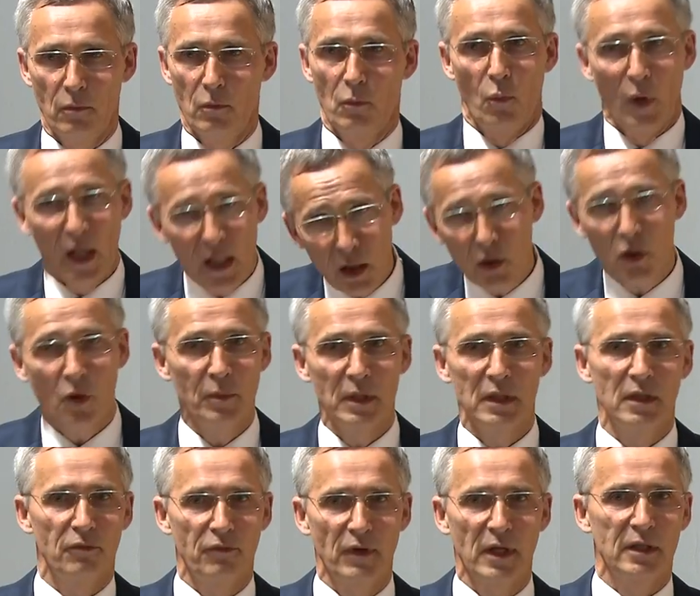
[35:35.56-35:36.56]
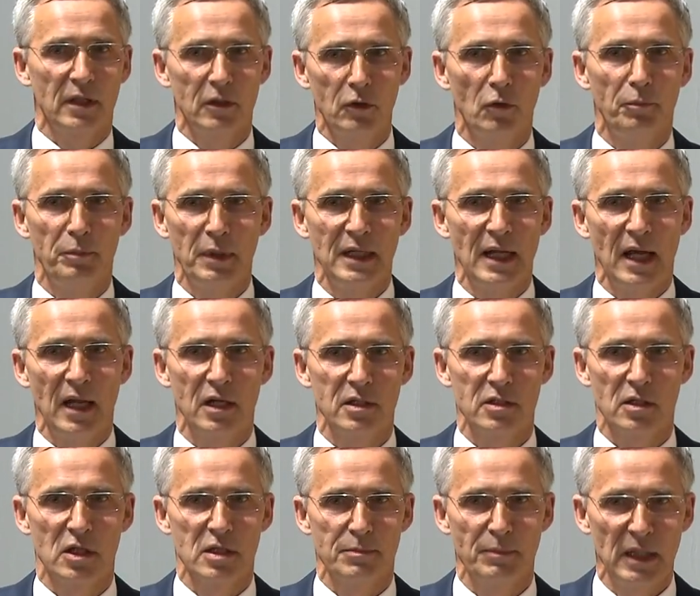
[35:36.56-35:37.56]
welcoming the fact that European allies
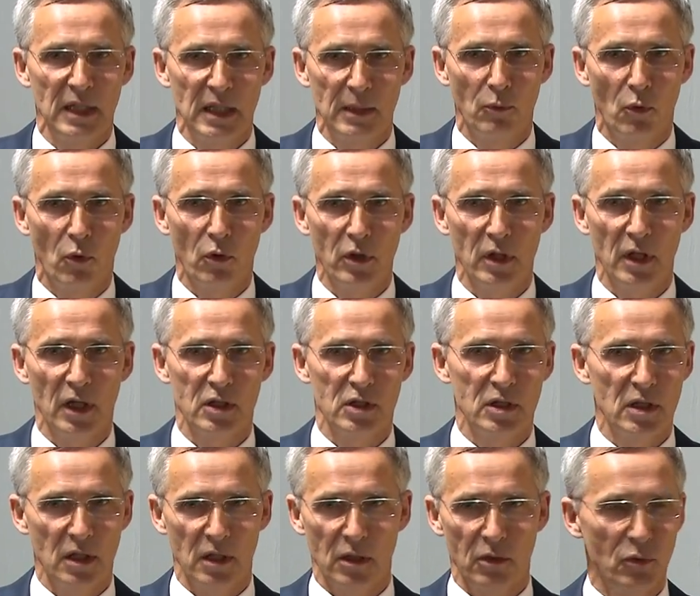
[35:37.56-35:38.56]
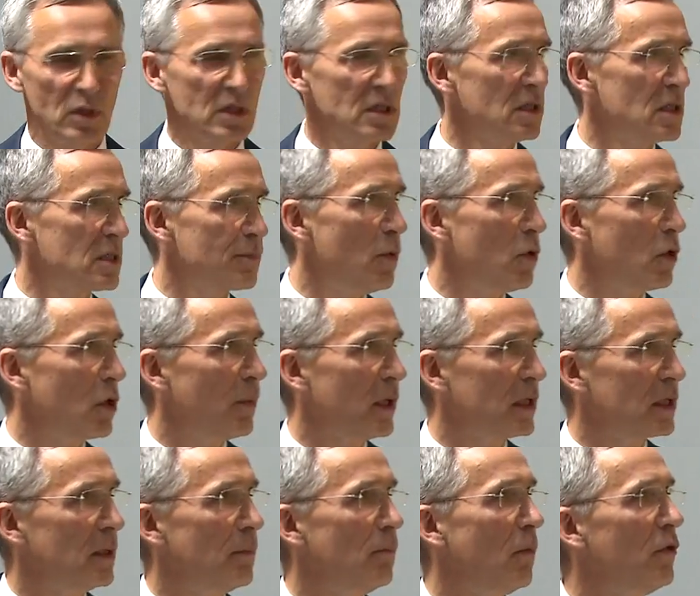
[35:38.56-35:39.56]
are spending more. He actually recently spoke about
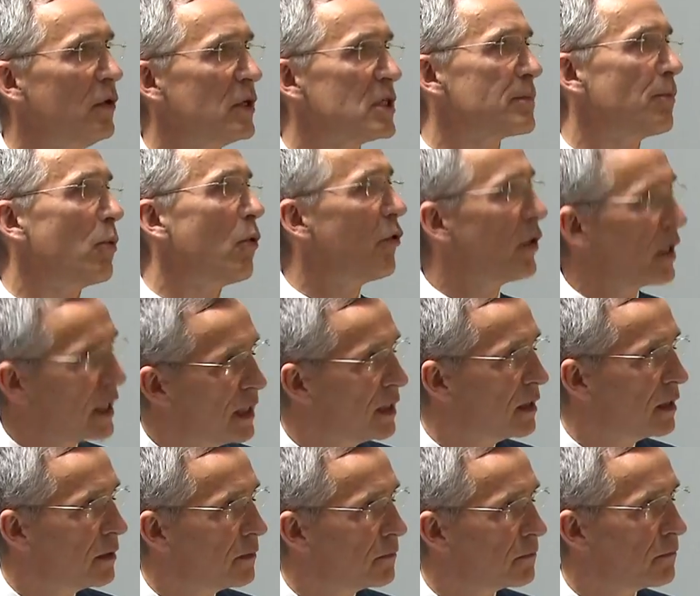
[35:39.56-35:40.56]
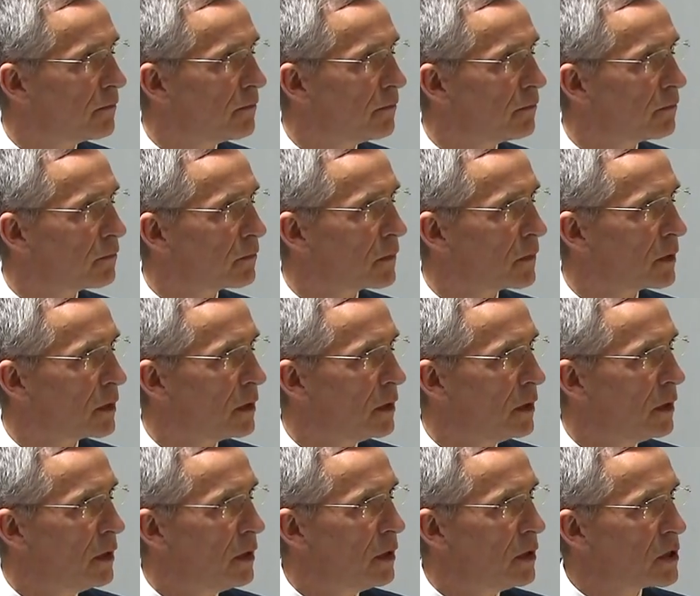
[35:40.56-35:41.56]
the money pouring in.
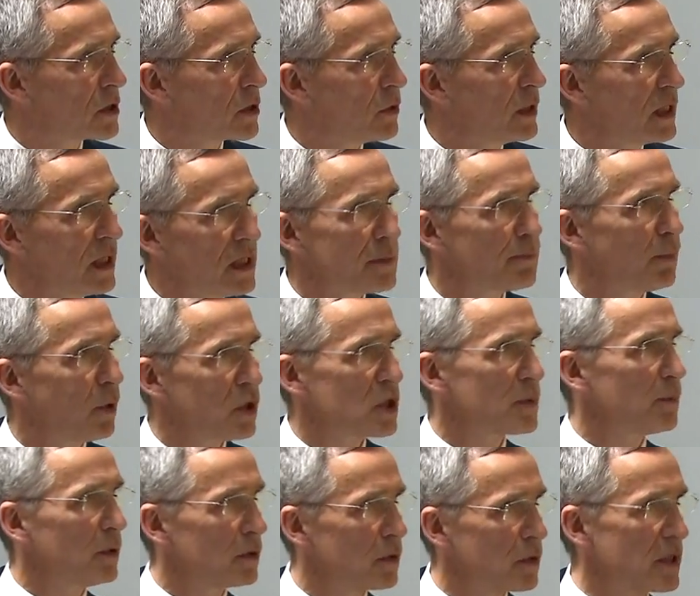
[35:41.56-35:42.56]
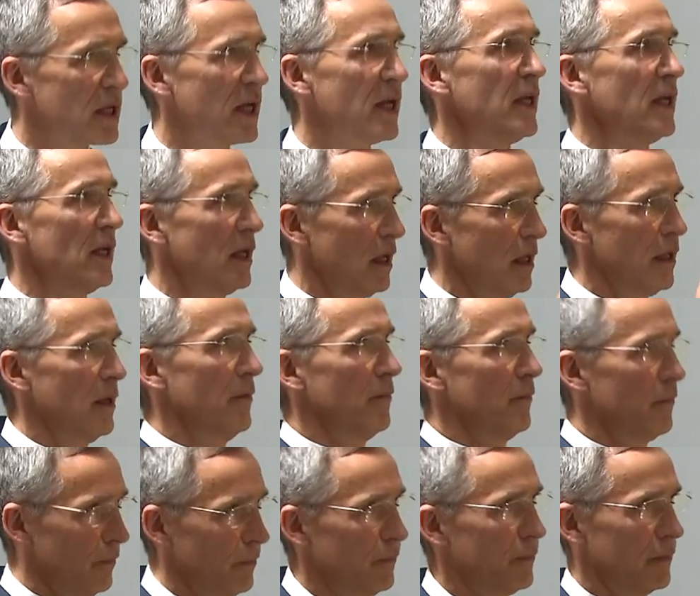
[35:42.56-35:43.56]
So it is possible to say,
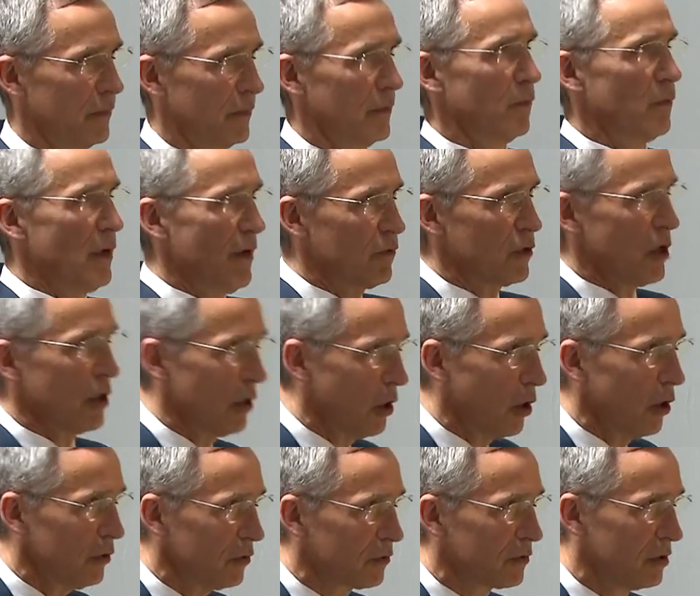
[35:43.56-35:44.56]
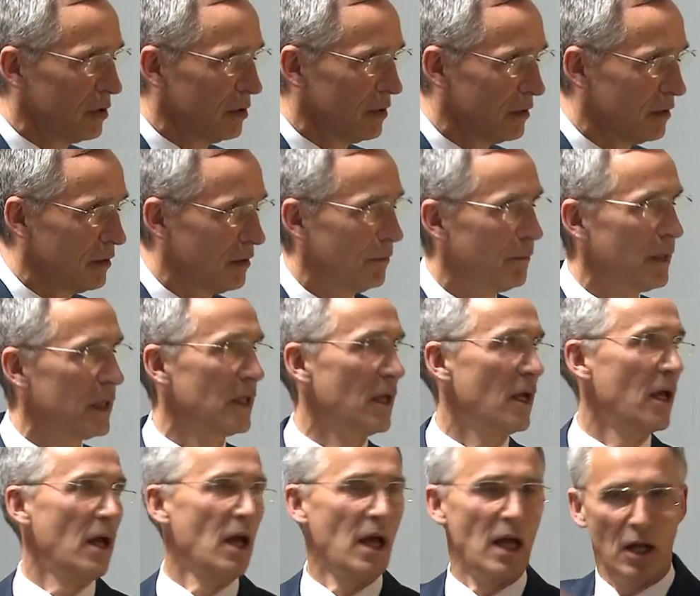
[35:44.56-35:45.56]
we have done a lot, but
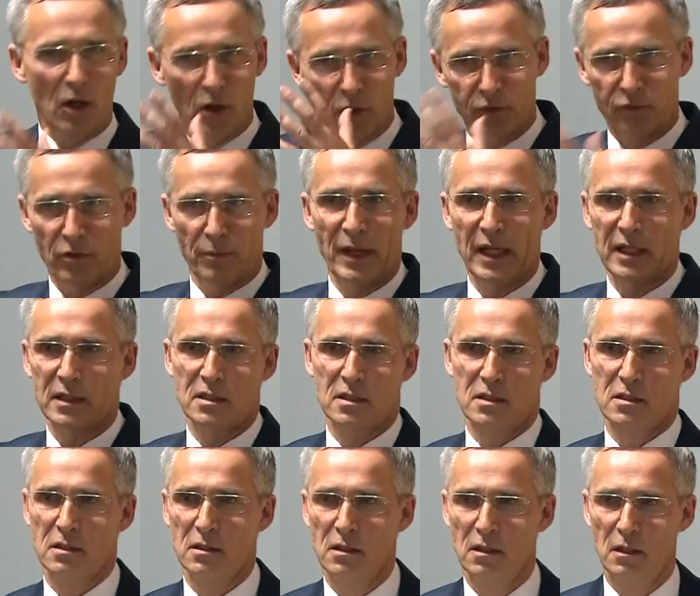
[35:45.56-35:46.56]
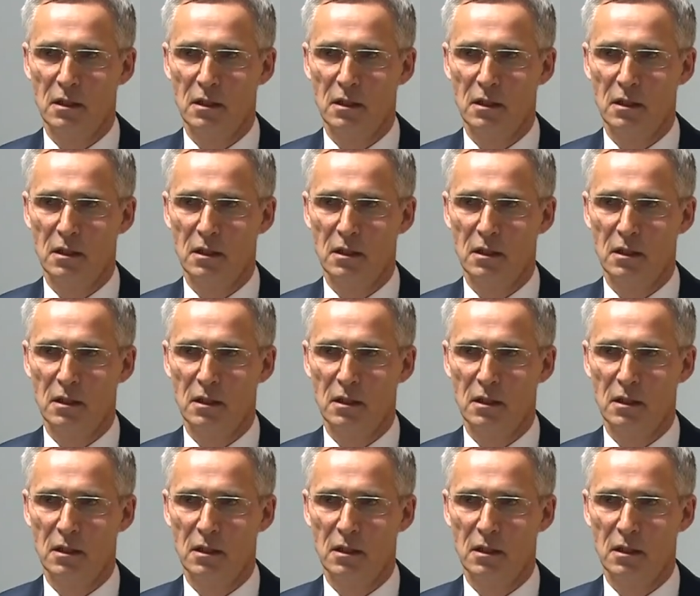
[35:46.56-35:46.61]
a lot remains.